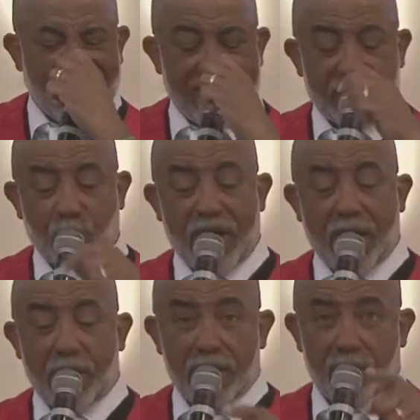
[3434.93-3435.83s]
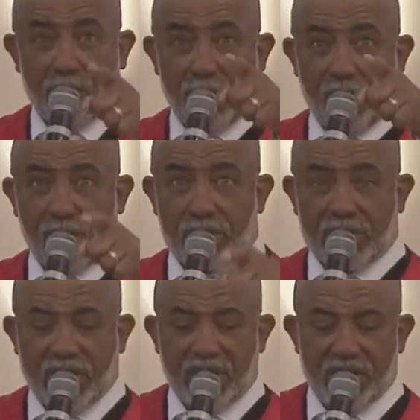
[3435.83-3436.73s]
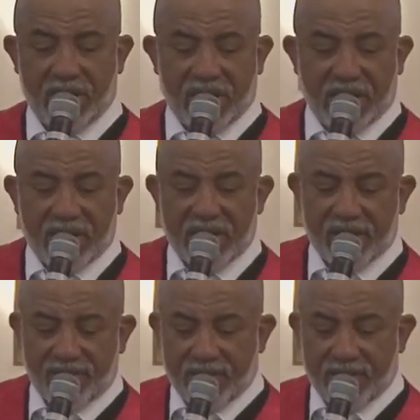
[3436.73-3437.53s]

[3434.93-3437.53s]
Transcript: That's why Paul said, if